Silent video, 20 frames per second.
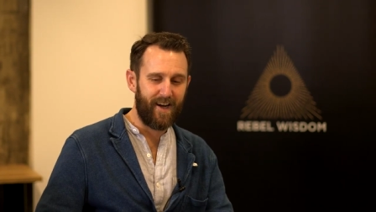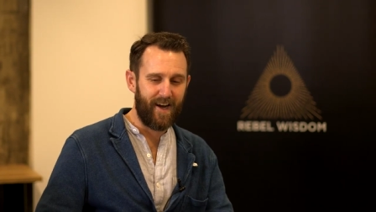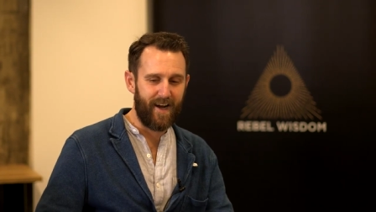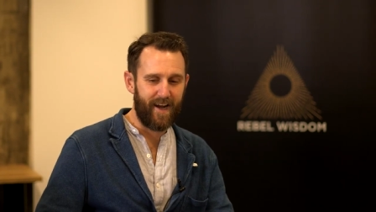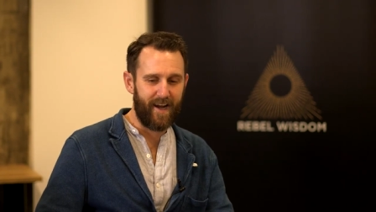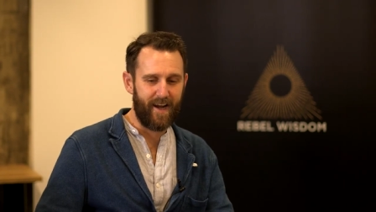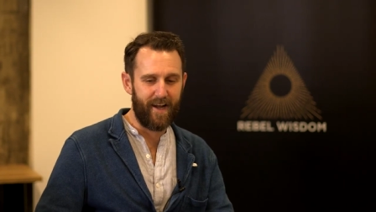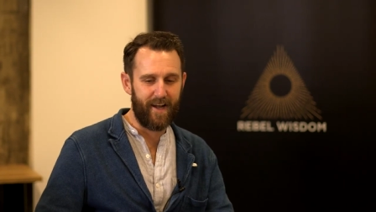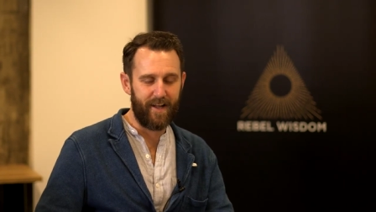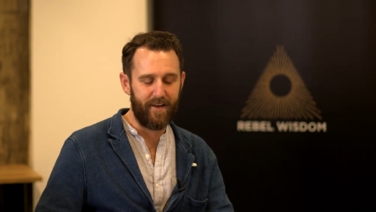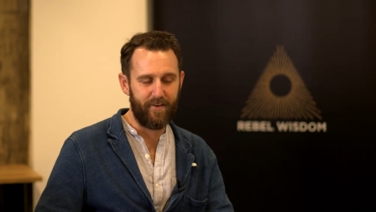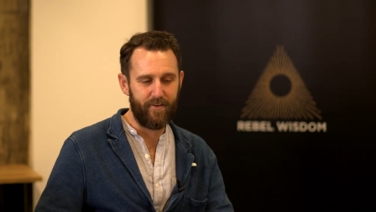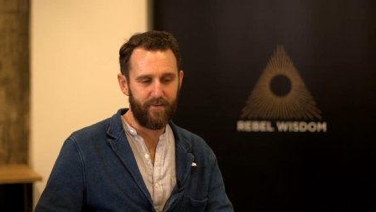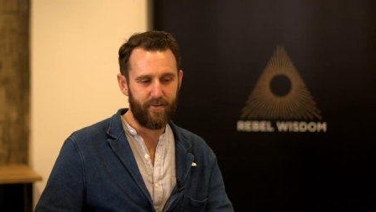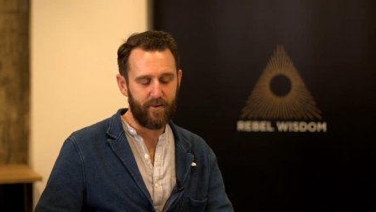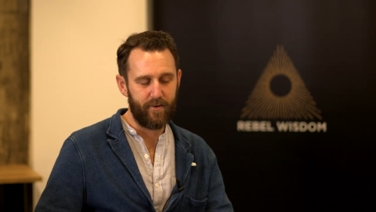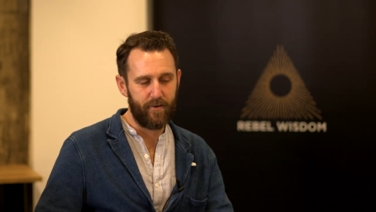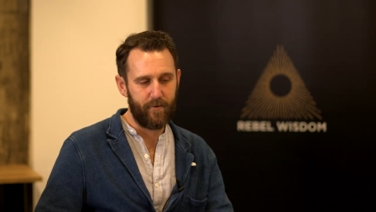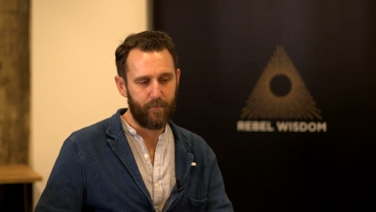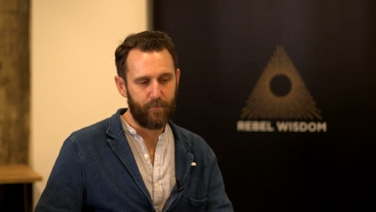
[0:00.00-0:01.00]

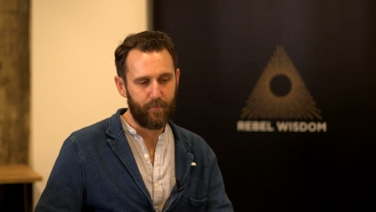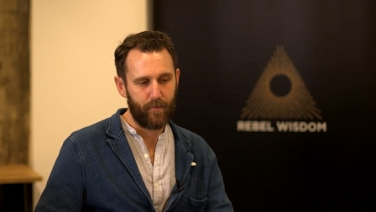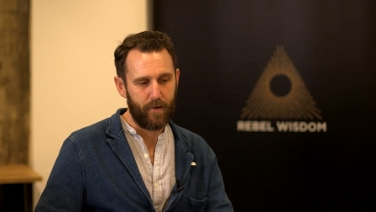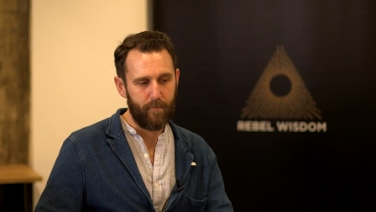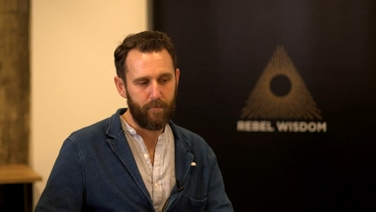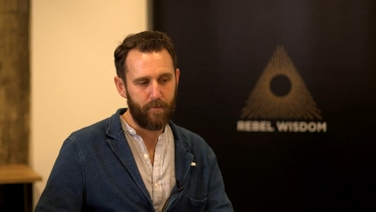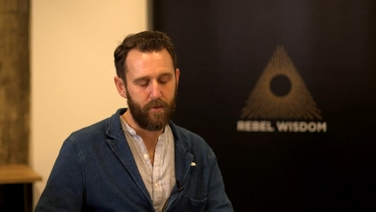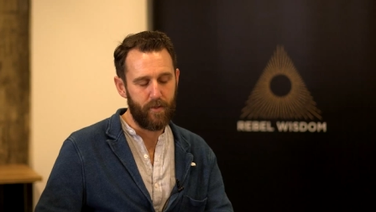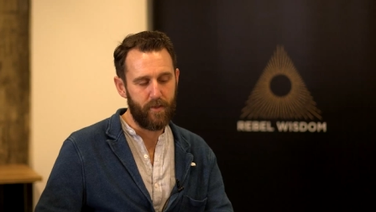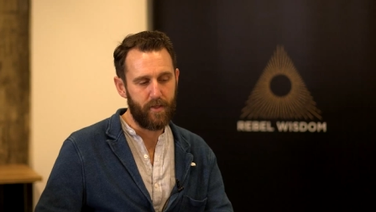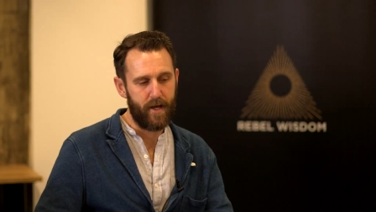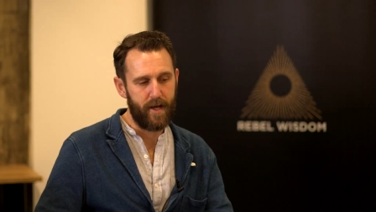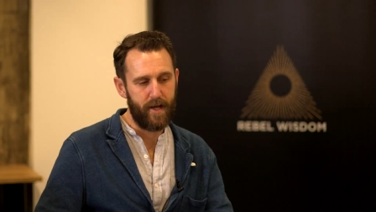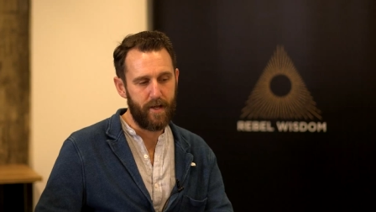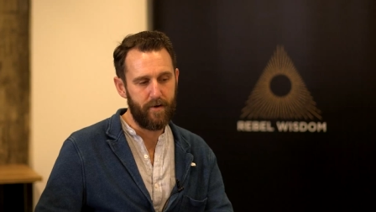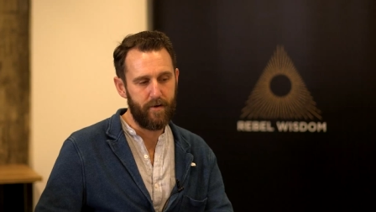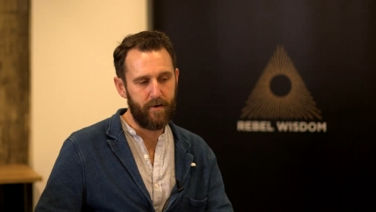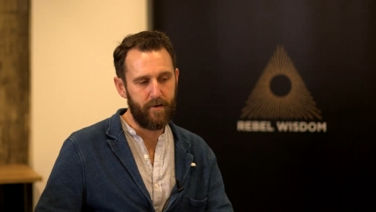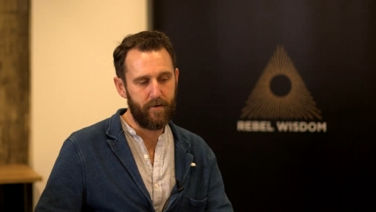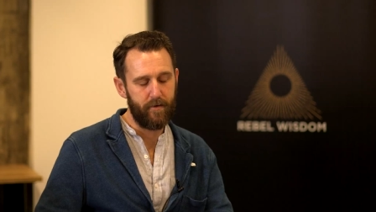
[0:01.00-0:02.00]
And but
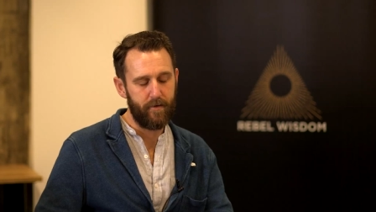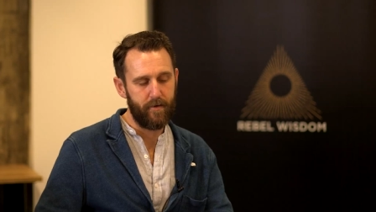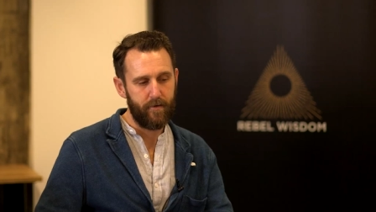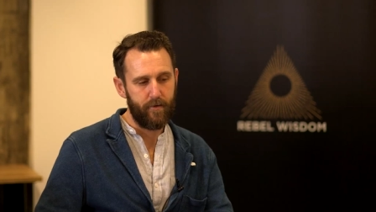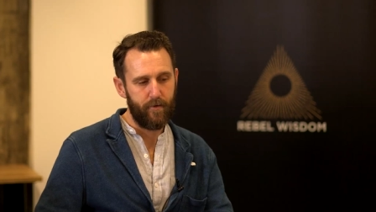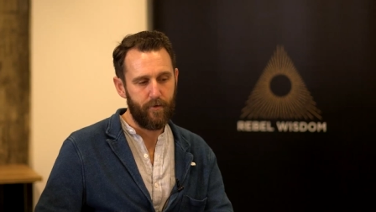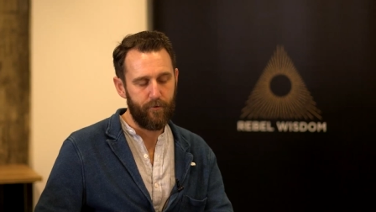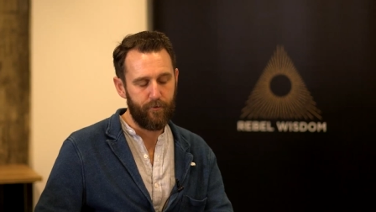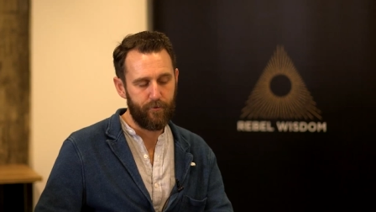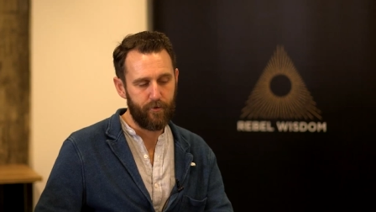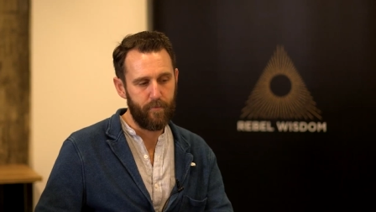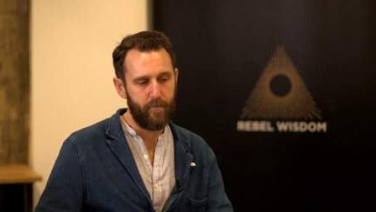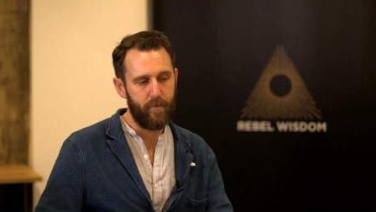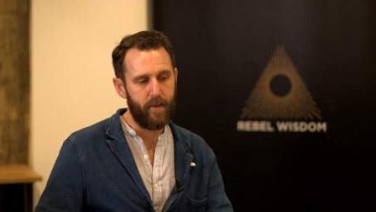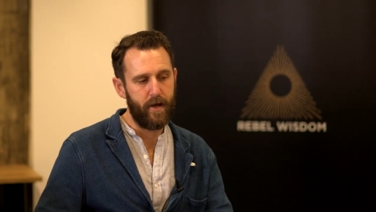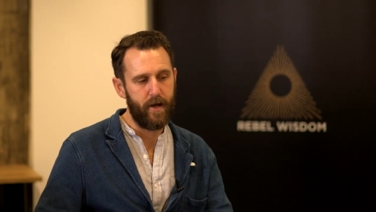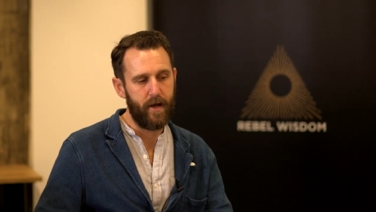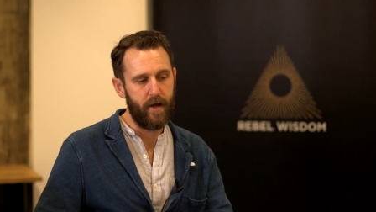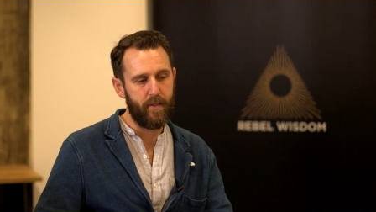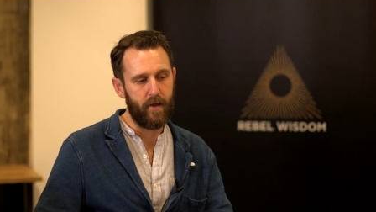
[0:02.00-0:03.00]
then from
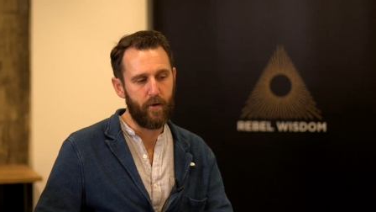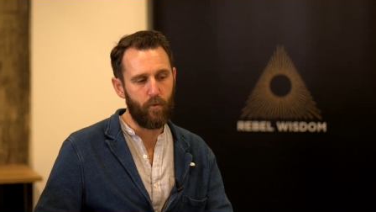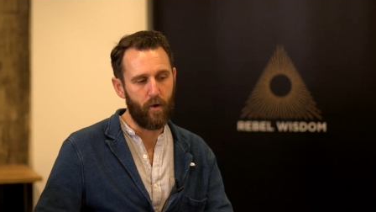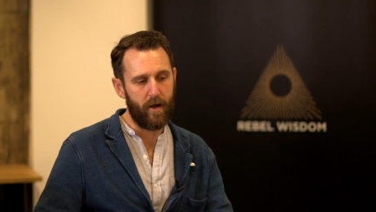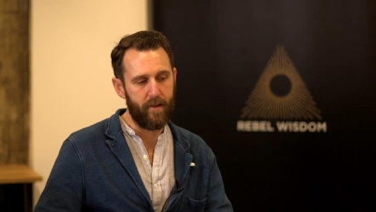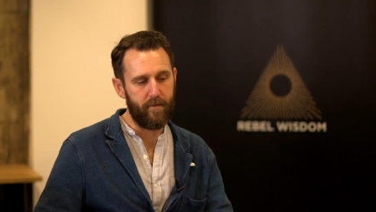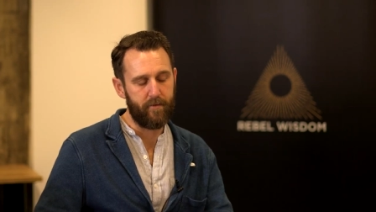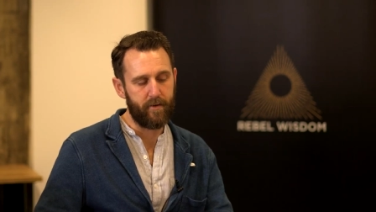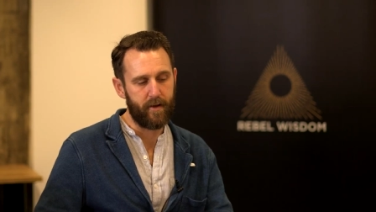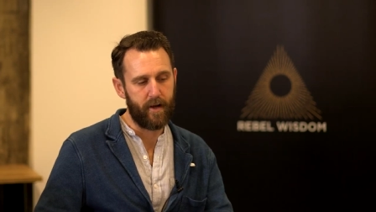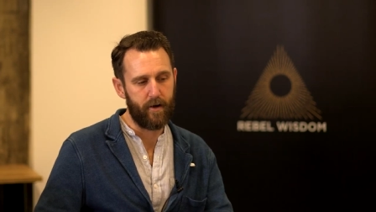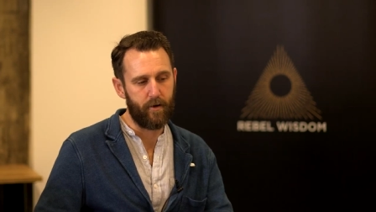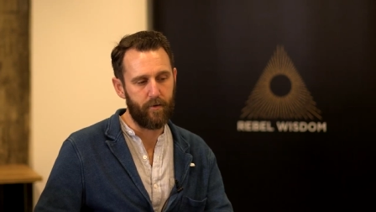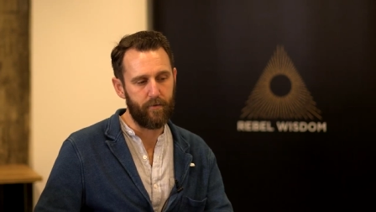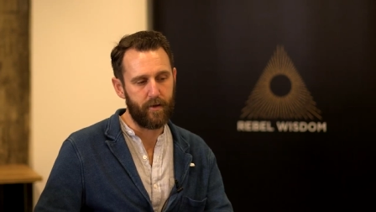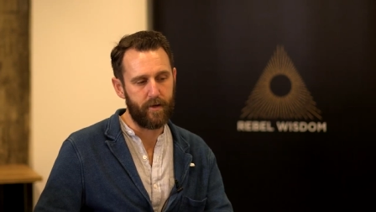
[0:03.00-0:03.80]
there they went out.